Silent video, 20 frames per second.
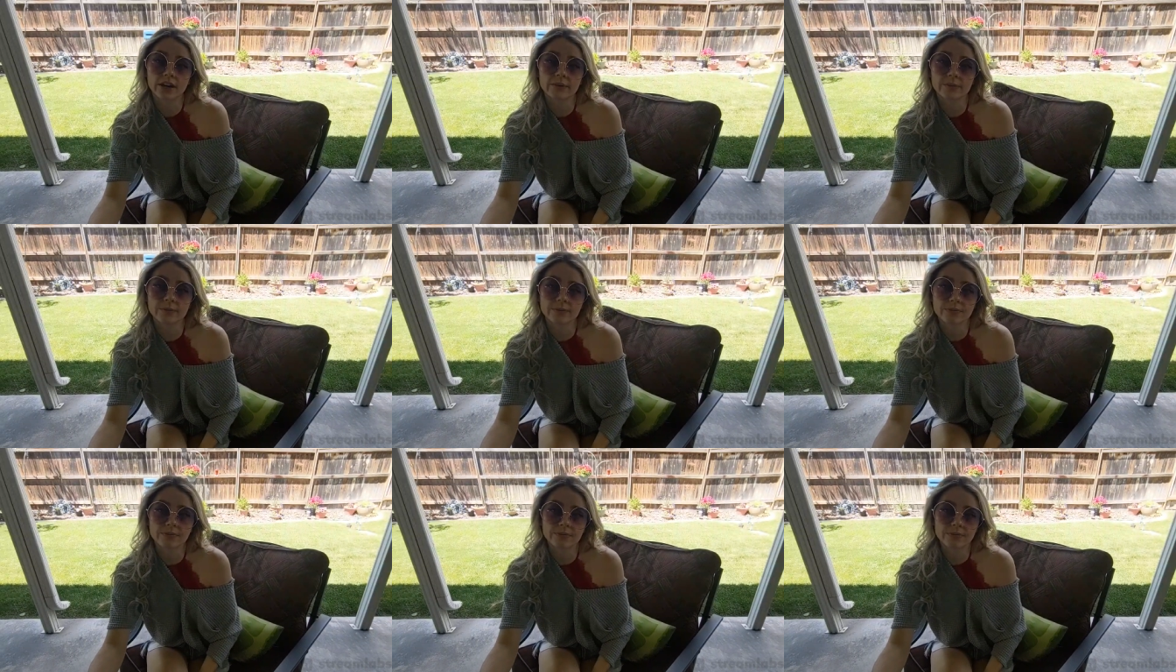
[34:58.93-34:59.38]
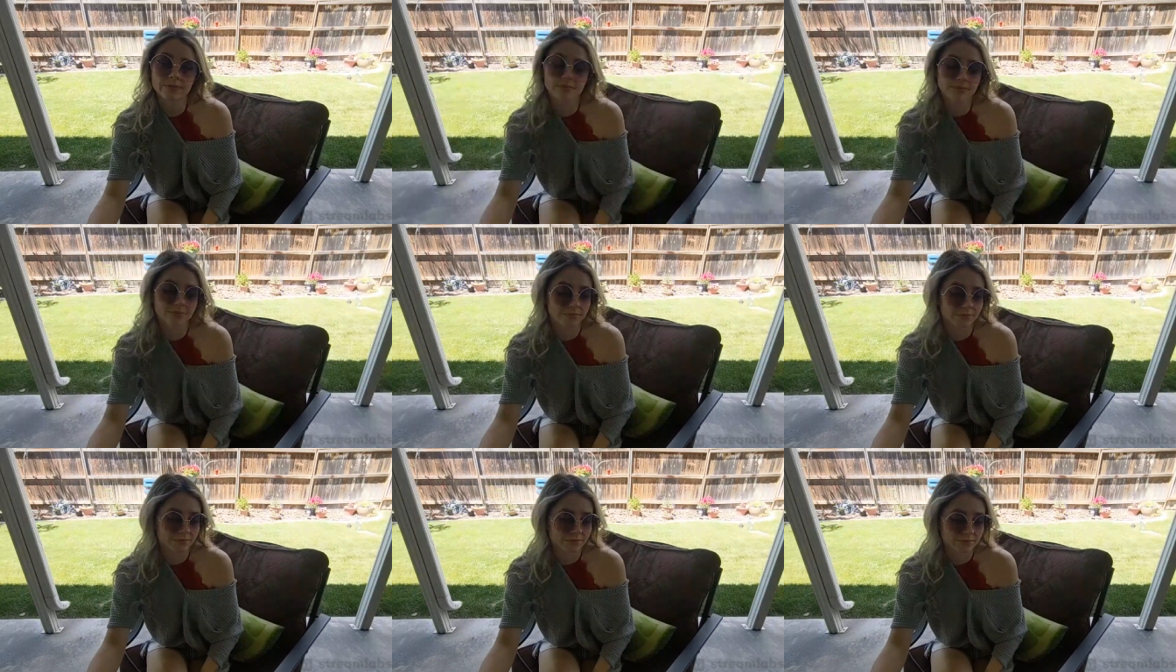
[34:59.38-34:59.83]
there.
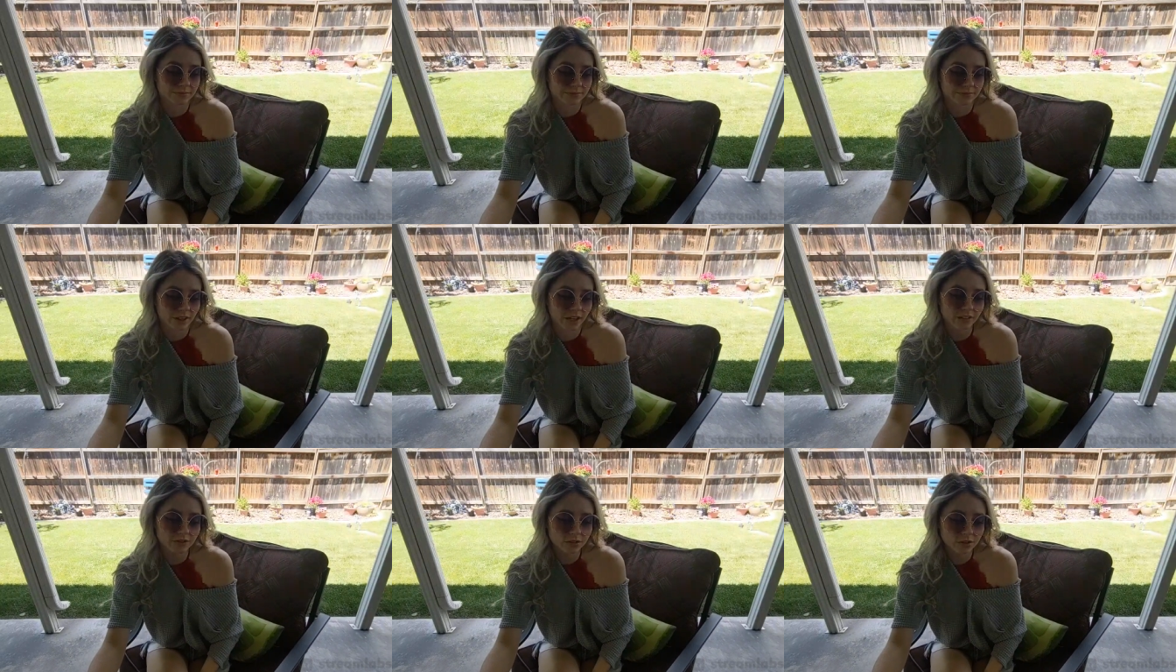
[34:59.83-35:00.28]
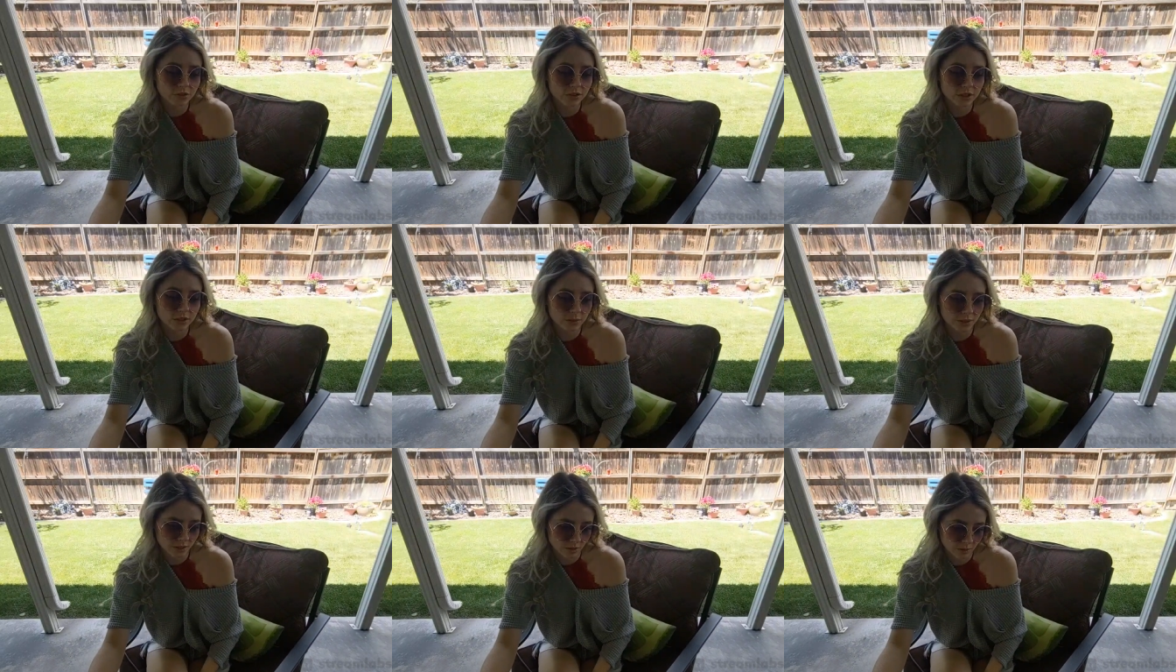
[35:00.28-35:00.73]
I flew
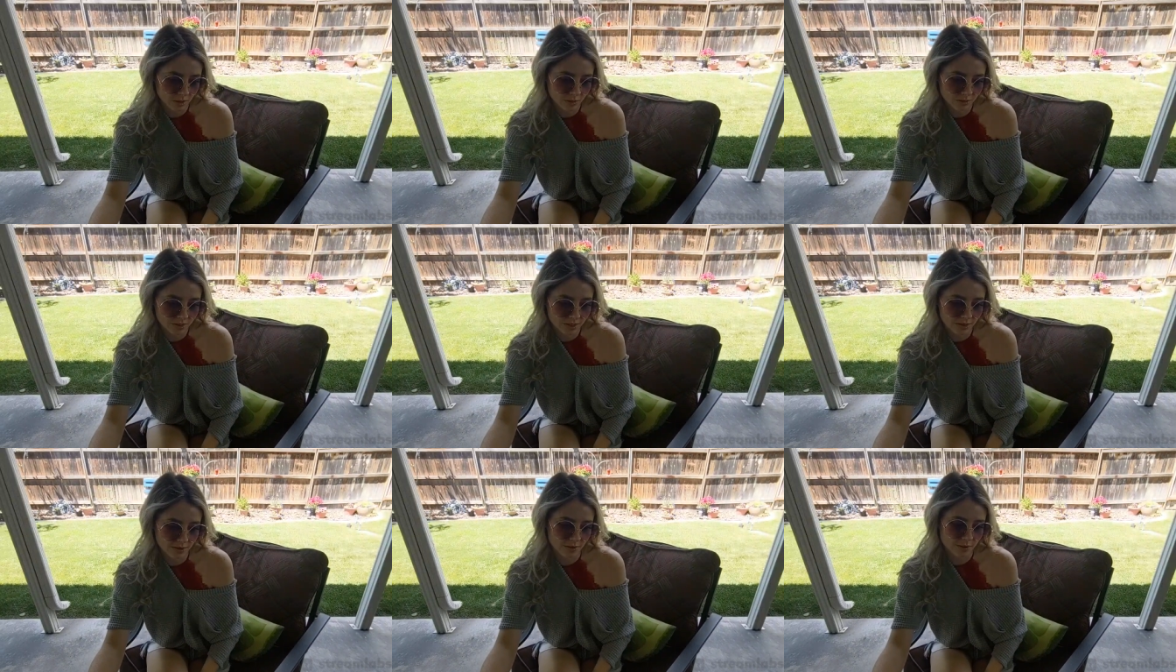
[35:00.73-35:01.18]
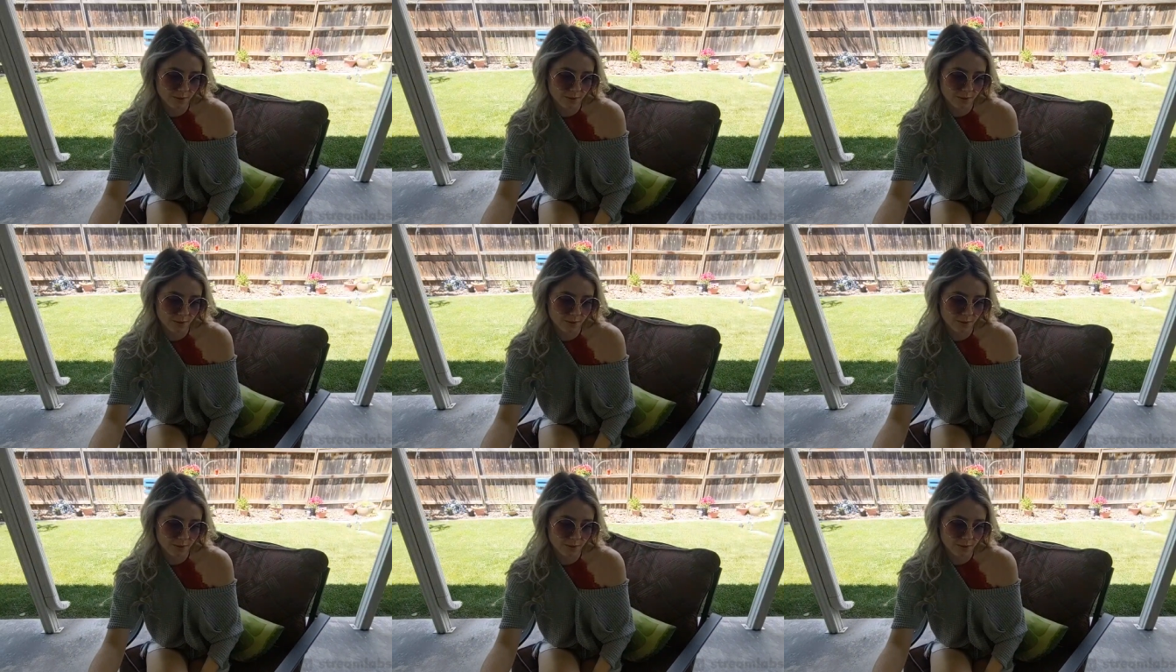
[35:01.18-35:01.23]
there once when I was